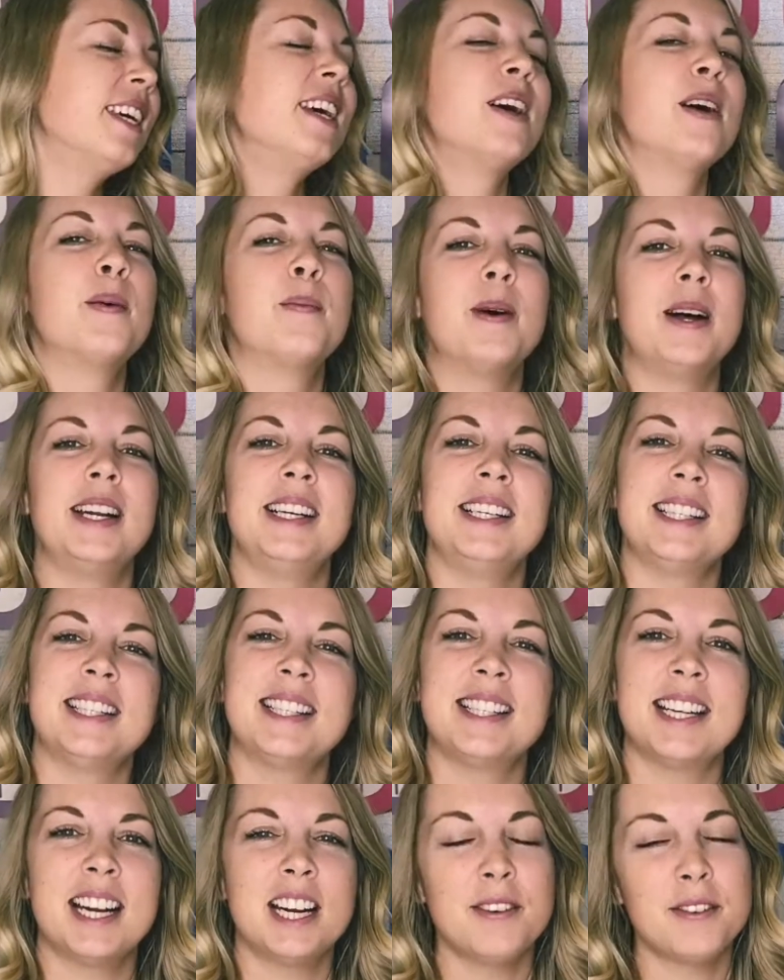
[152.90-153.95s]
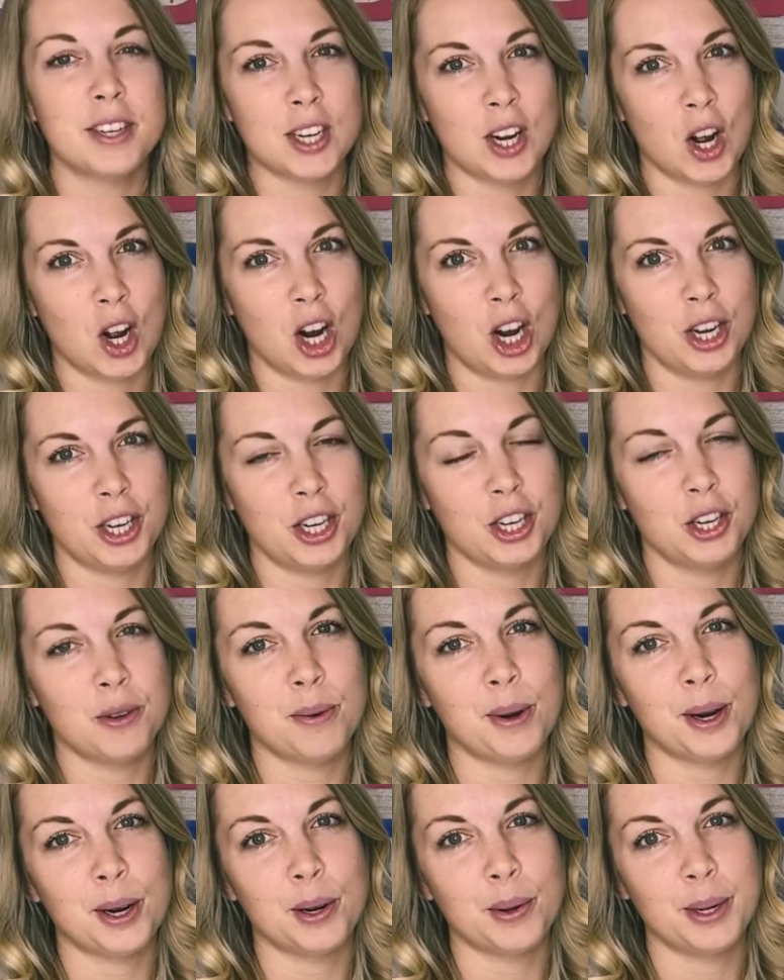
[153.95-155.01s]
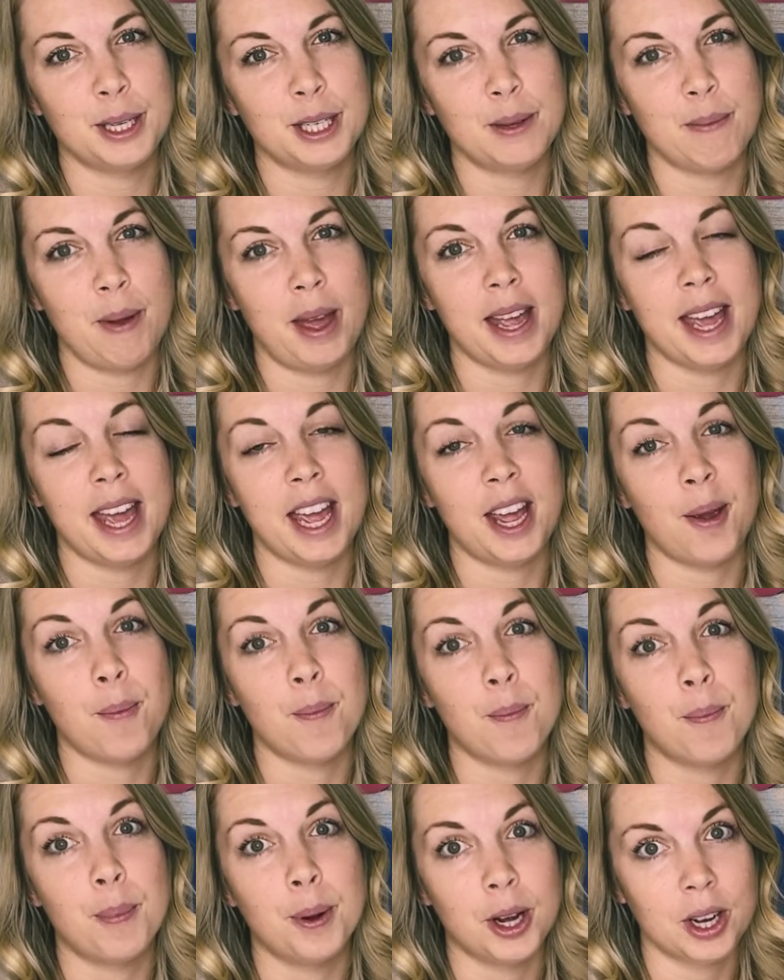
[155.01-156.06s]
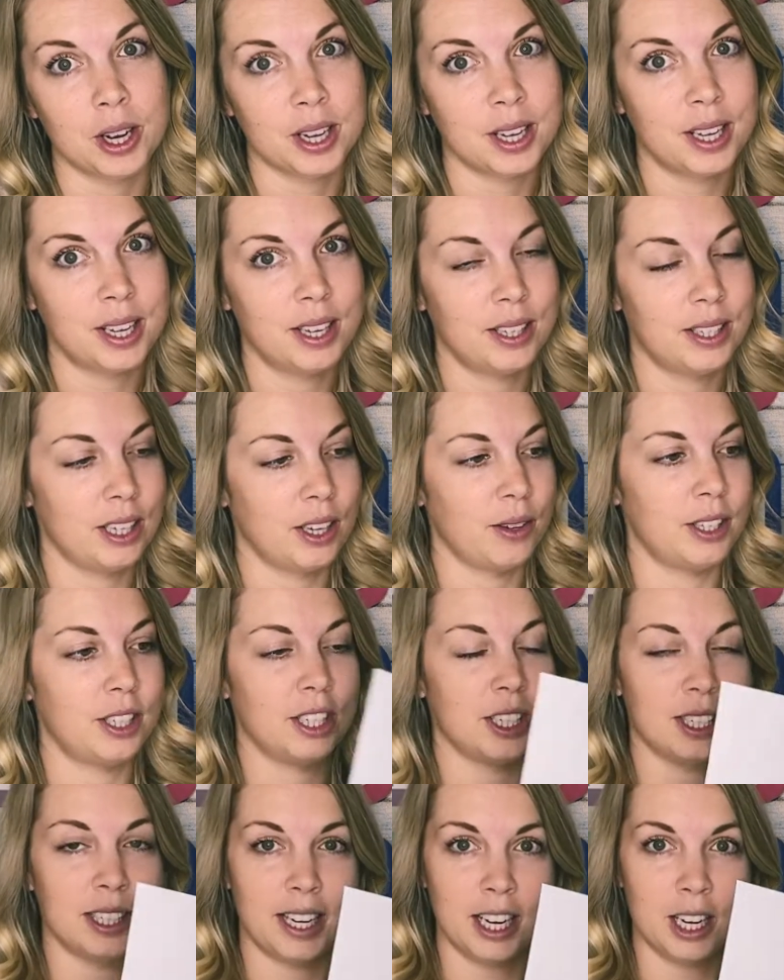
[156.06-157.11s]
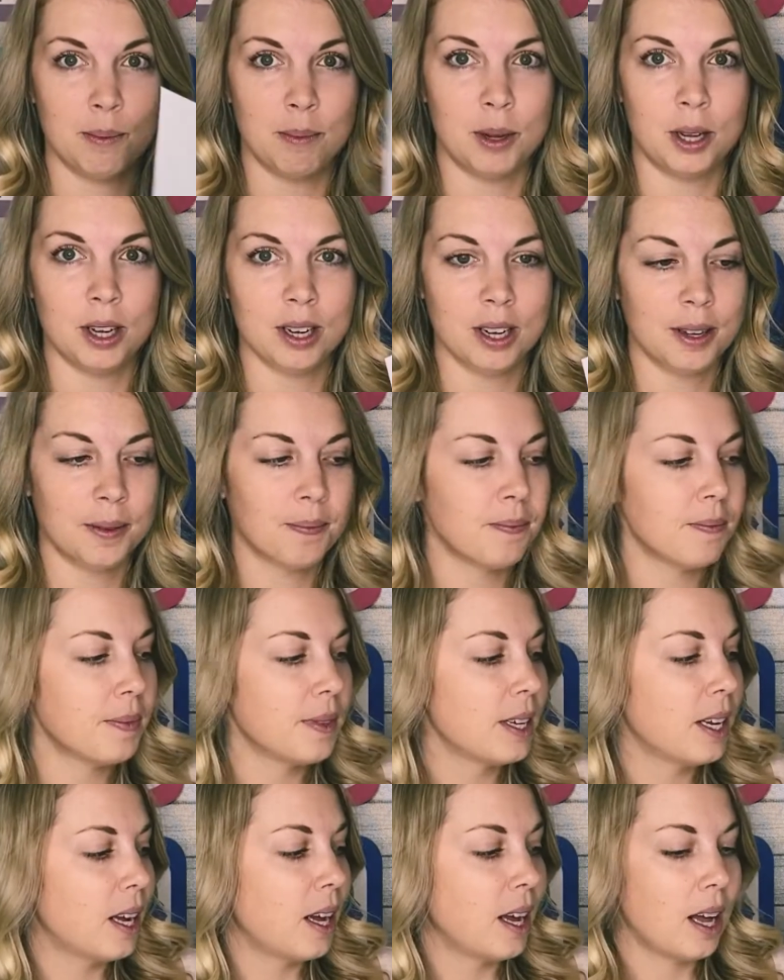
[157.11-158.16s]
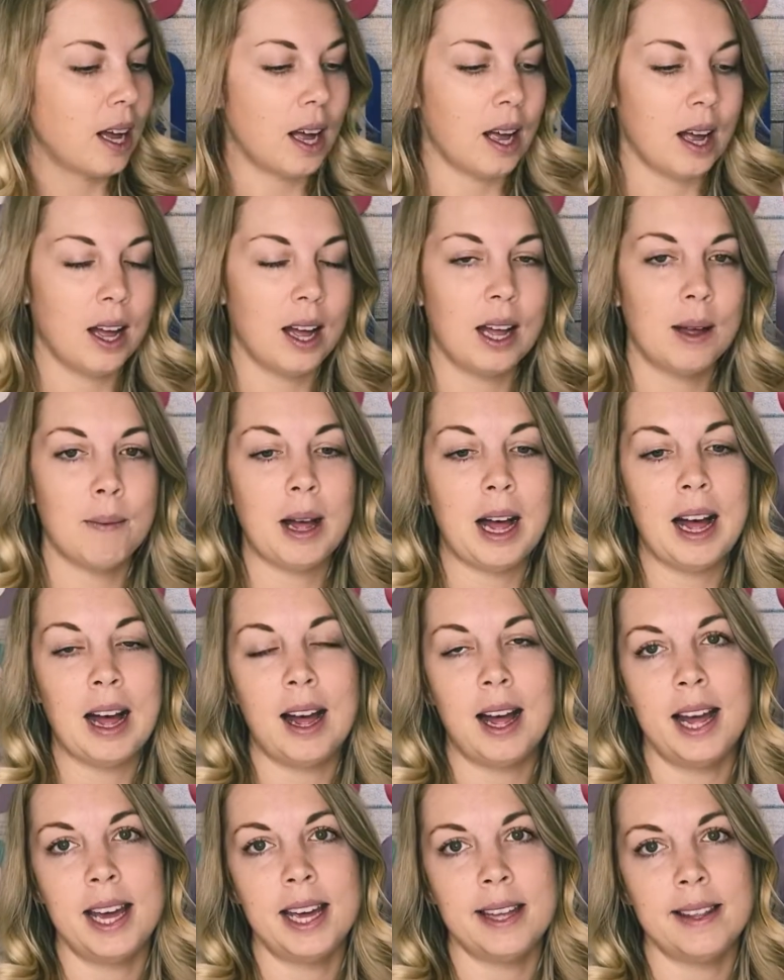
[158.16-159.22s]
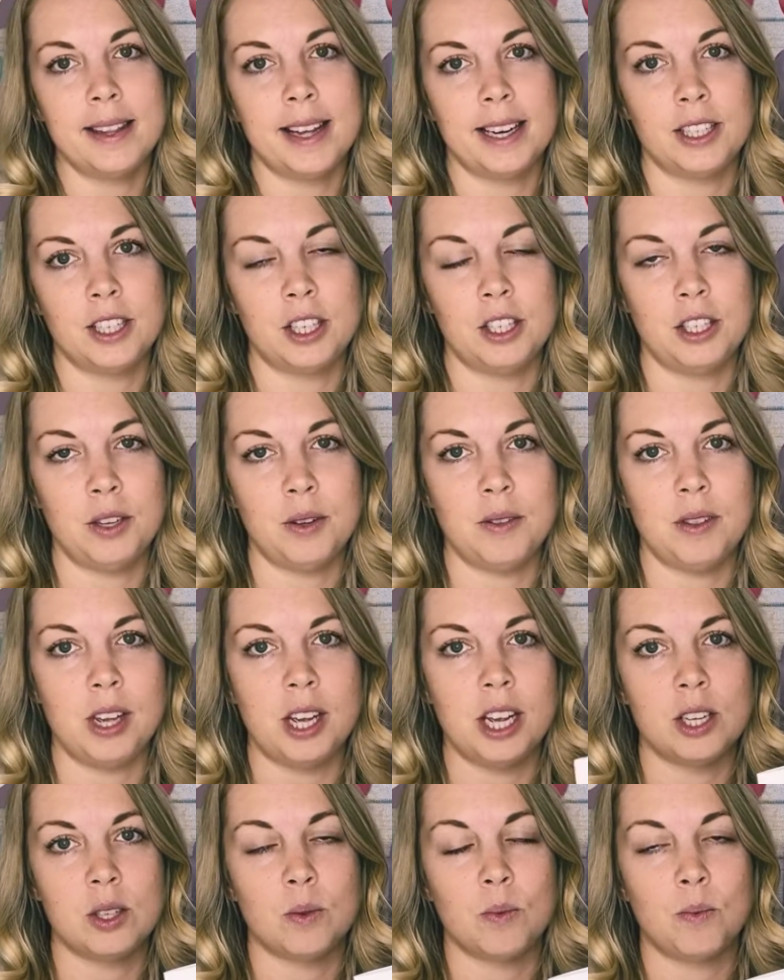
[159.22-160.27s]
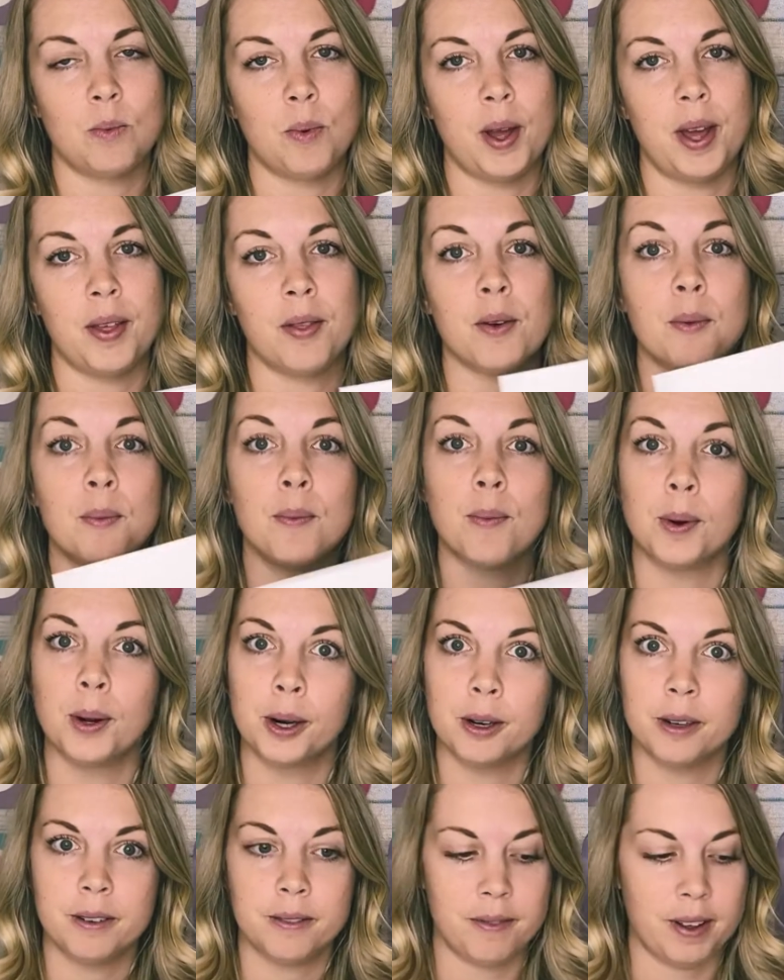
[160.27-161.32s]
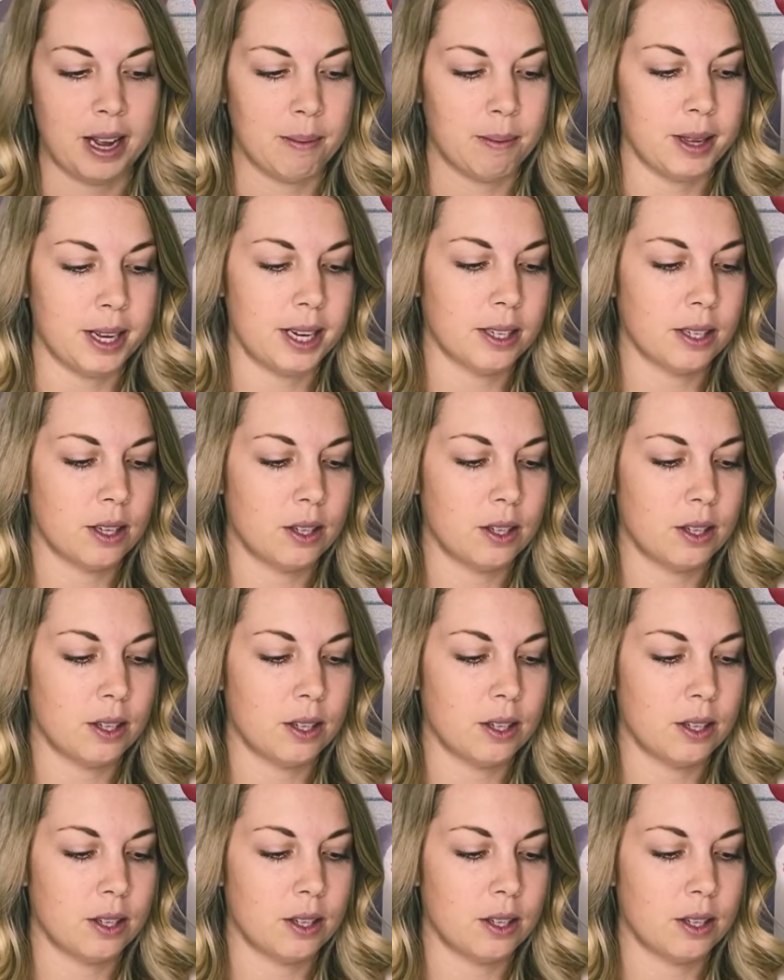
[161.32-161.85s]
But instead of a card, you are going to make a book. So it's just like a book. I like to do these with word families.